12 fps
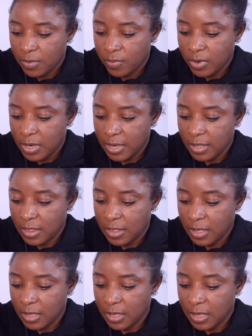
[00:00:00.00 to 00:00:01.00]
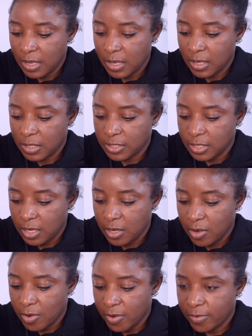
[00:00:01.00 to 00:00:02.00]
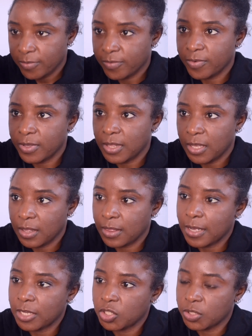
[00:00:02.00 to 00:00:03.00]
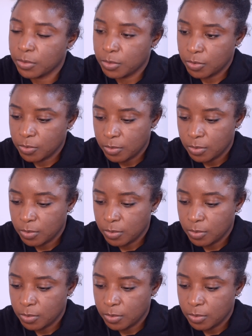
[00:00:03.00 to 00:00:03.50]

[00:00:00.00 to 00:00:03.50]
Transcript: what I think is enough. I think that should do.